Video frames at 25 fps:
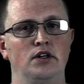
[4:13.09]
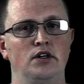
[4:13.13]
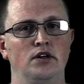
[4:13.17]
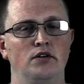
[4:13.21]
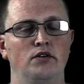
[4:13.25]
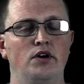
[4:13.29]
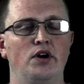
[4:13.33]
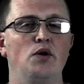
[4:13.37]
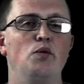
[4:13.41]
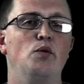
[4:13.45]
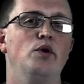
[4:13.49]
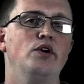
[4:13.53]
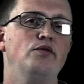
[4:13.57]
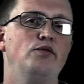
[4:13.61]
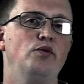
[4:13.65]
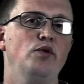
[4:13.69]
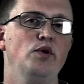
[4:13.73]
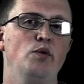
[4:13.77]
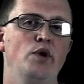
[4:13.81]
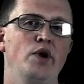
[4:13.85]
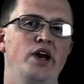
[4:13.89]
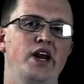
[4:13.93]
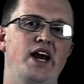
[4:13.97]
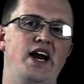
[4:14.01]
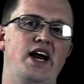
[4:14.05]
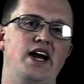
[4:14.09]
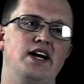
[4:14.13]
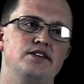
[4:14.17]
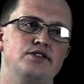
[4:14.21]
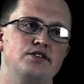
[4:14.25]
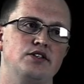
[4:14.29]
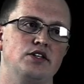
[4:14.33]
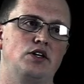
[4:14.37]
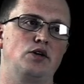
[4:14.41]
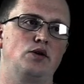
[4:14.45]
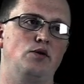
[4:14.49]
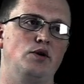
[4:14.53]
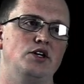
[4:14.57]
Right, what if we want to ask the
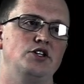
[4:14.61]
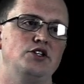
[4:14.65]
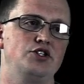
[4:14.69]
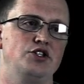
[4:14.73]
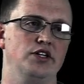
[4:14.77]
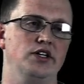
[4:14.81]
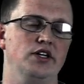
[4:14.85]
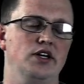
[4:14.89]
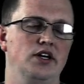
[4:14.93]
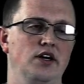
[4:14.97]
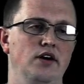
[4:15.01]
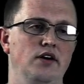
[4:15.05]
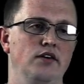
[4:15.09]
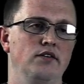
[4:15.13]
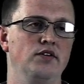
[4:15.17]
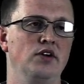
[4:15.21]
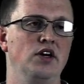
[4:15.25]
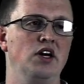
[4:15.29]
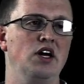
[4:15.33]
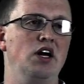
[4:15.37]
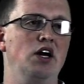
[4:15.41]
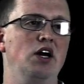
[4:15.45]
question of,